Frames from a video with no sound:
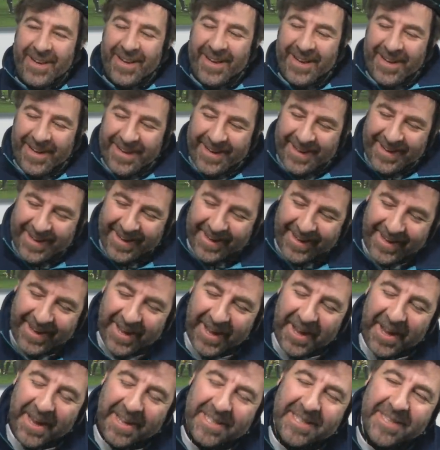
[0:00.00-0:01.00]

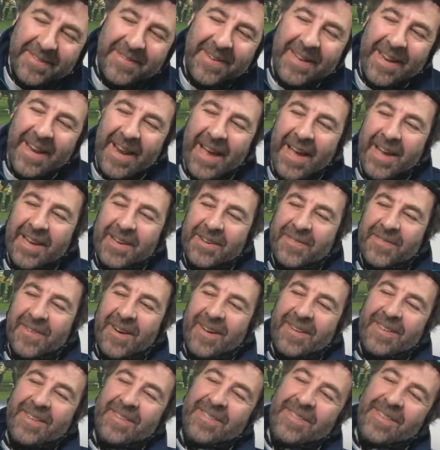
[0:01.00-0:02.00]
it's a bit late,
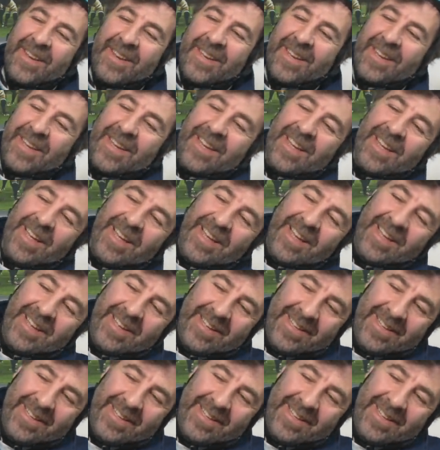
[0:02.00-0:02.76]
probably. Rated Edition,